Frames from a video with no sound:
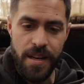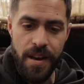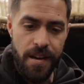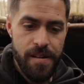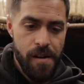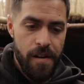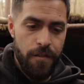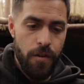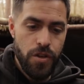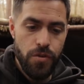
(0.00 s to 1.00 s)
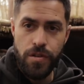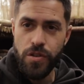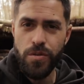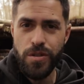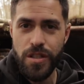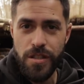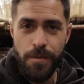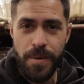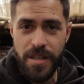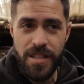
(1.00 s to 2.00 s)
and forge your own tools and
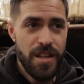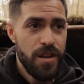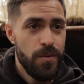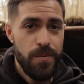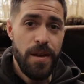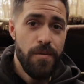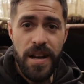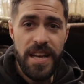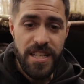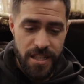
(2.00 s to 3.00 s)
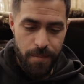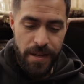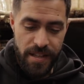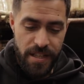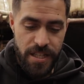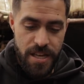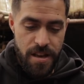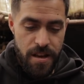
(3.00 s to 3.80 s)
stuff because then you it really is something that's